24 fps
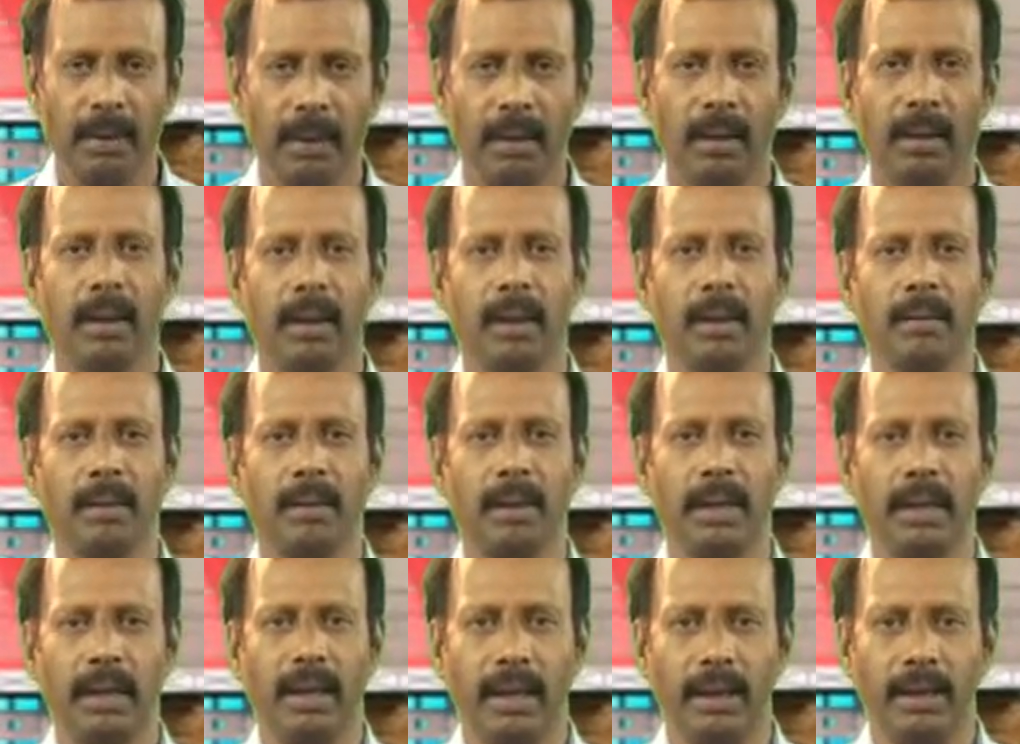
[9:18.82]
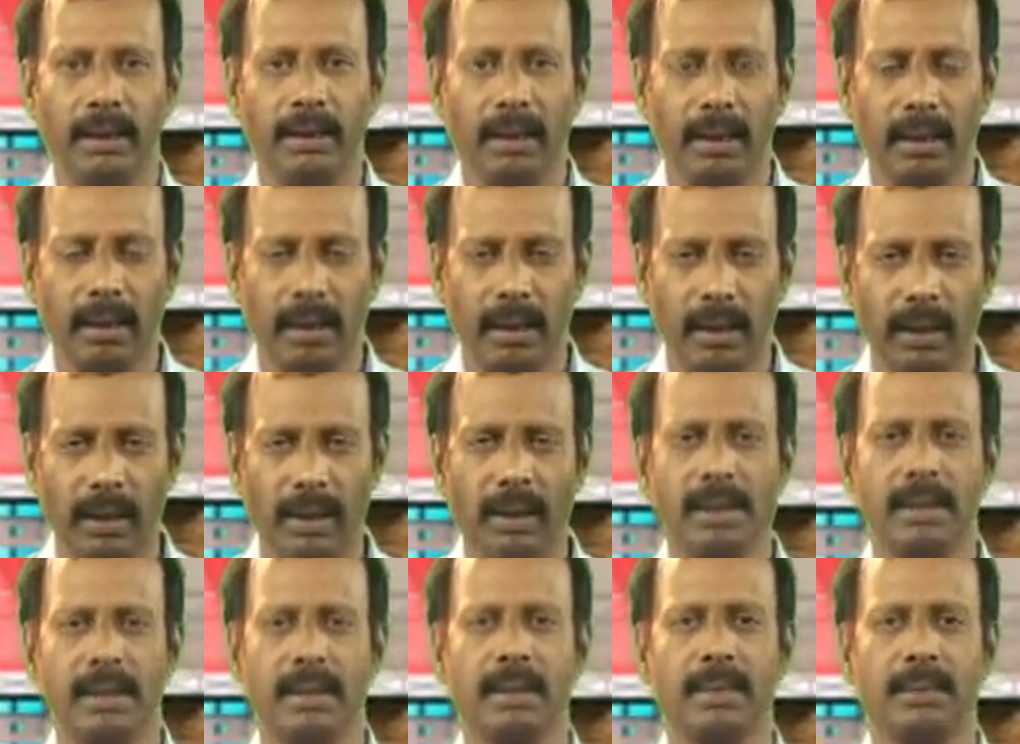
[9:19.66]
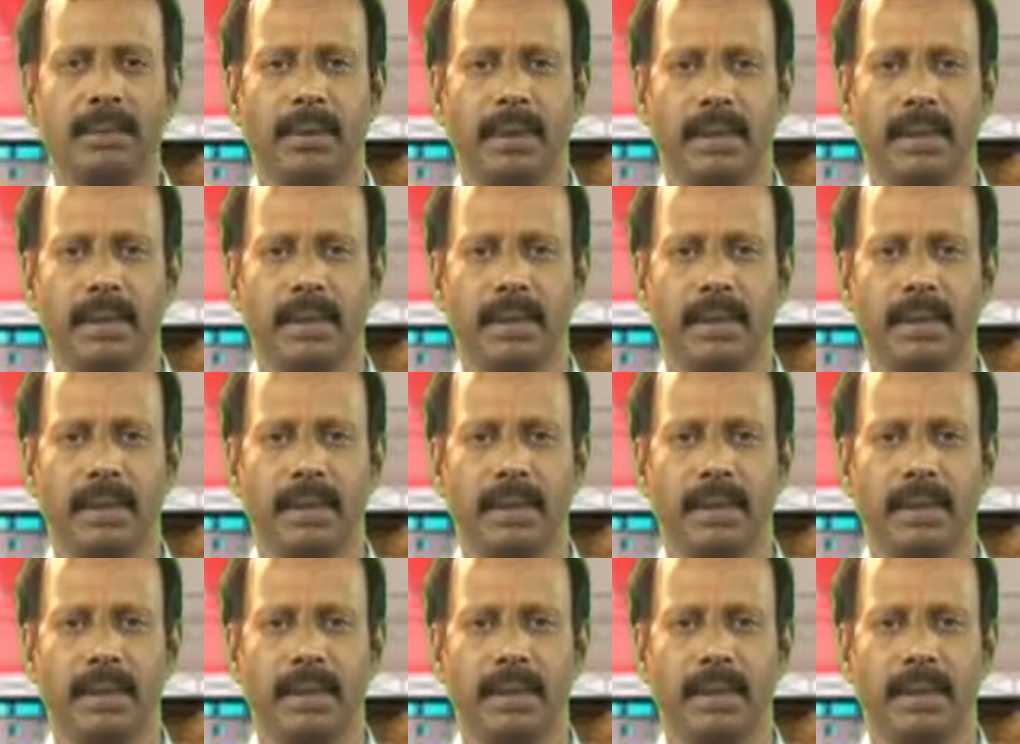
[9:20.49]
Normally, the release of